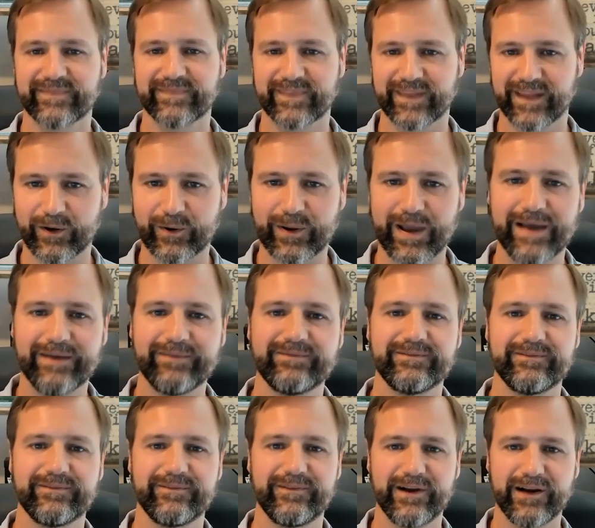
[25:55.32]
Okay,
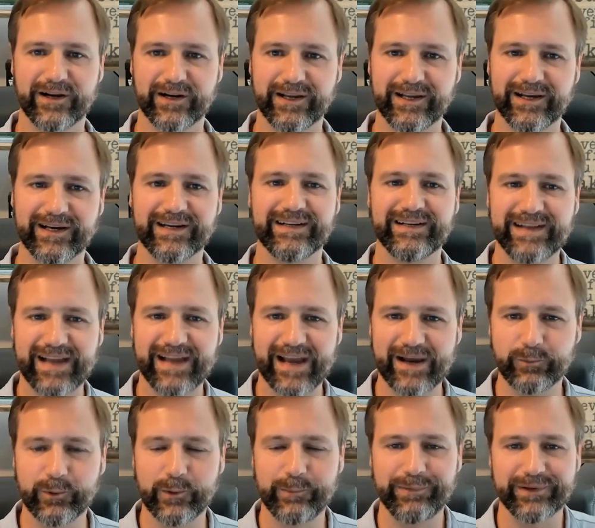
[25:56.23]
very good. Yeah,
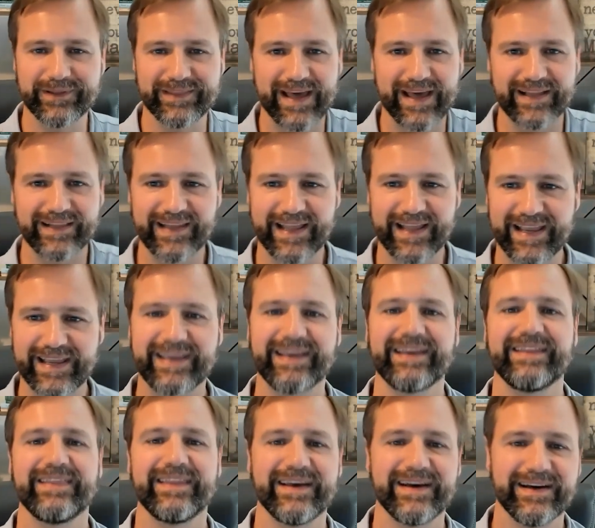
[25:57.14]
we'll put that link
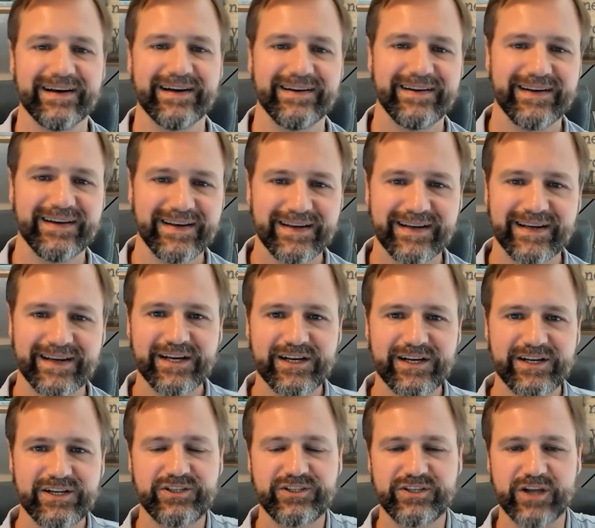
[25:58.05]
in the
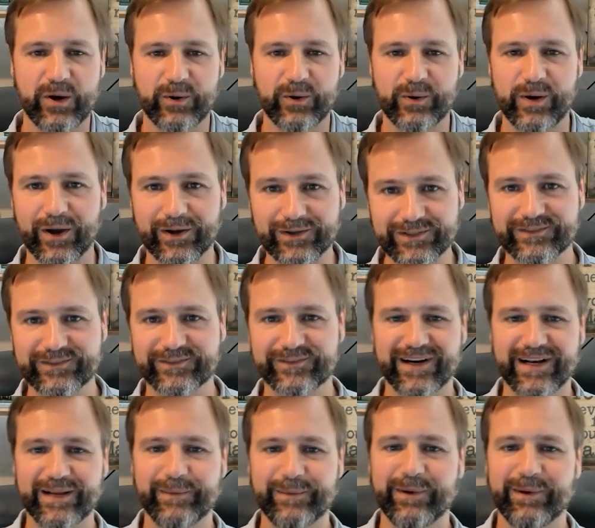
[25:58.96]
show notes for
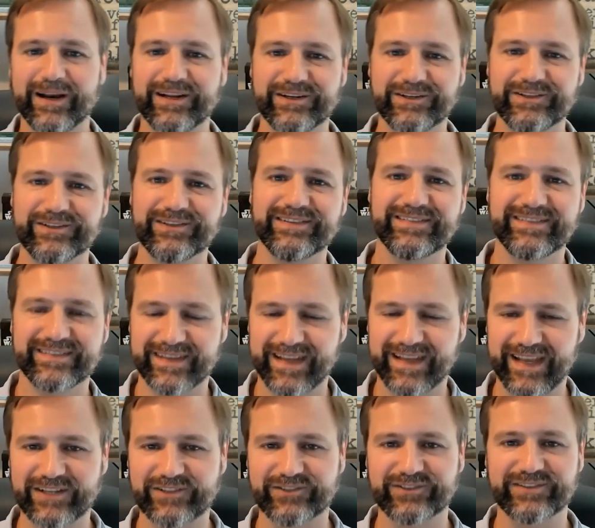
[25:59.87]
anybody who's
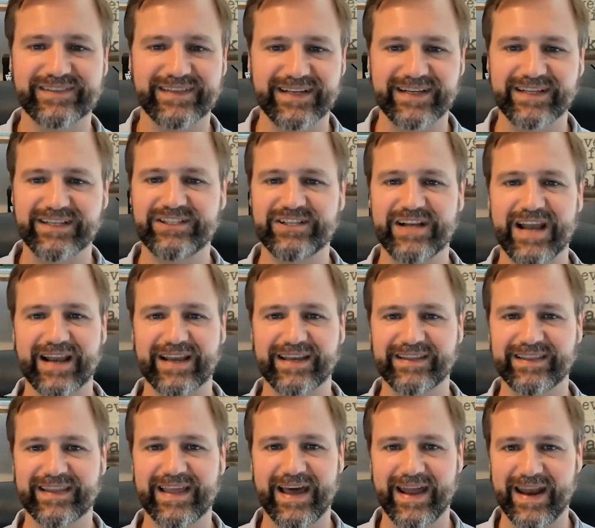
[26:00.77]
interested in
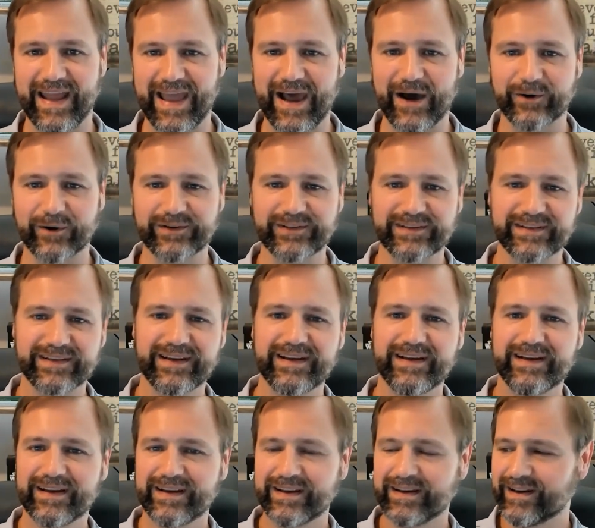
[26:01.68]
checking that out.
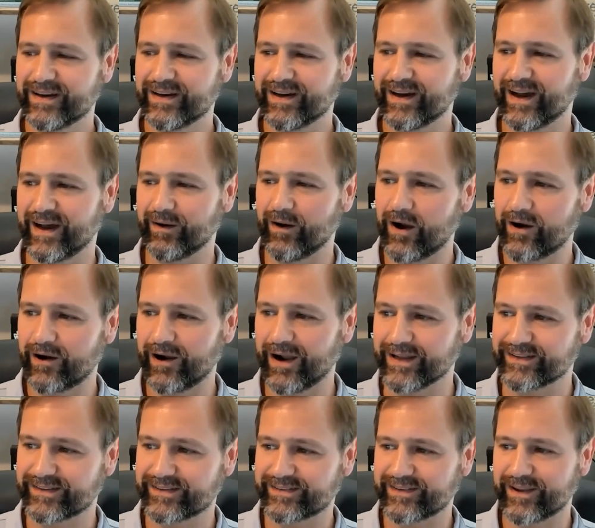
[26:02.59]
Uh, all
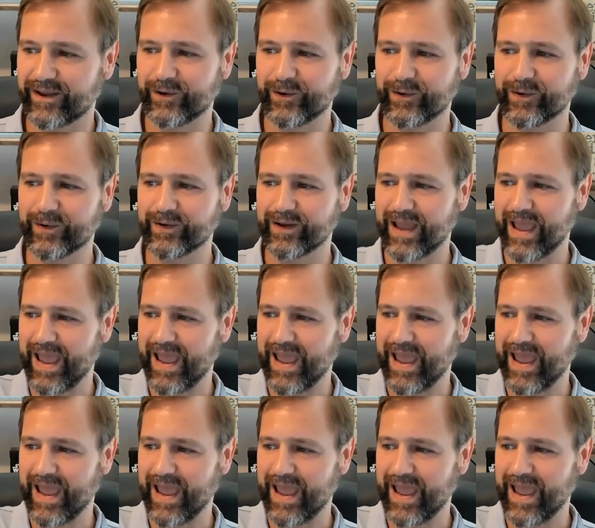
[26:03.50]
right, so